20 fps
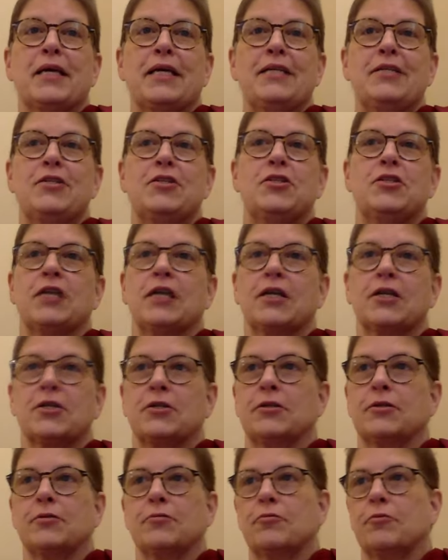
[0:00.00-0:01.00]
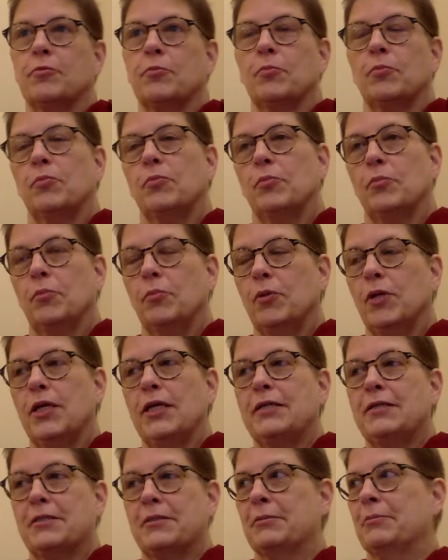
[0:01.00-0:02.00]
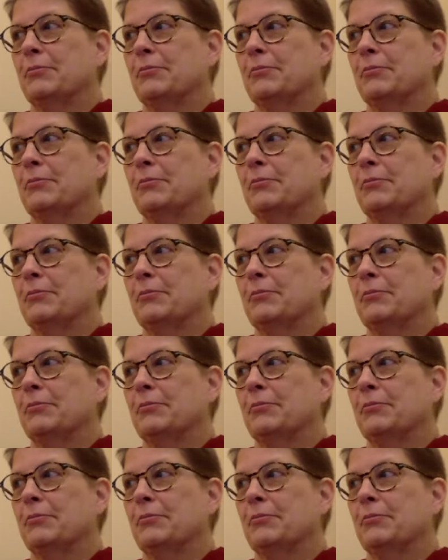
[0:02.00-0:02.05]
injection of mm-hmm. base,